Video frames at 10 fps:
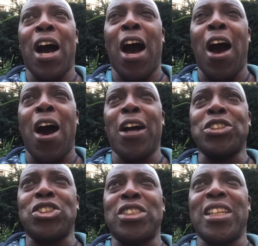
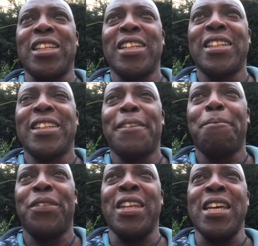asked
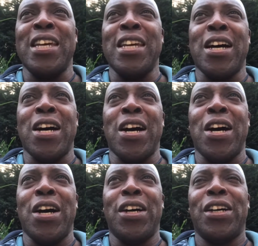
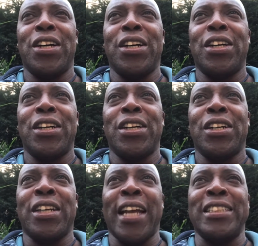the
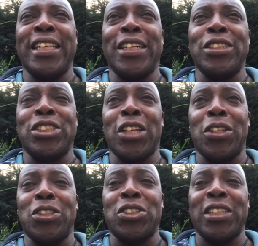Gedye
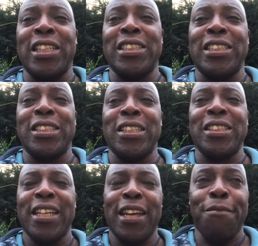Sons solicitors
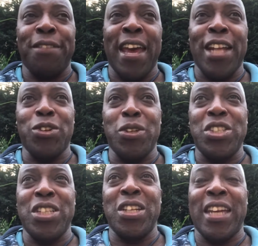if they had
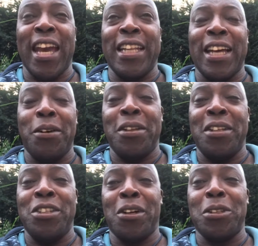considered getting out an
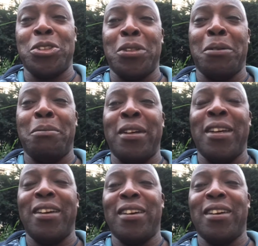injunction on me.